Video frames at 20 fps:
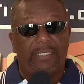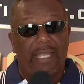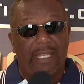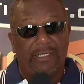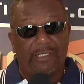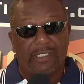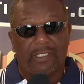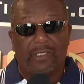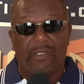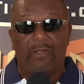
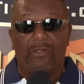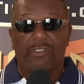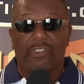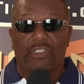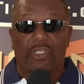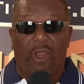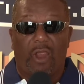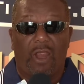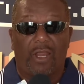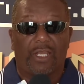technical
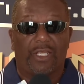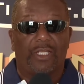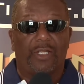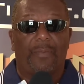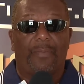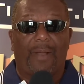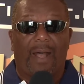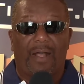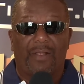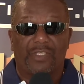jargon
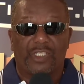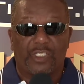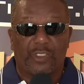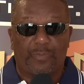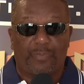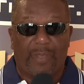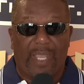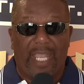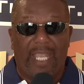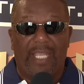about
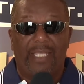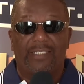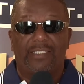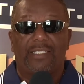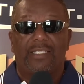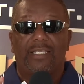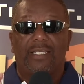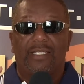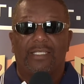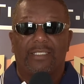
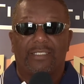space,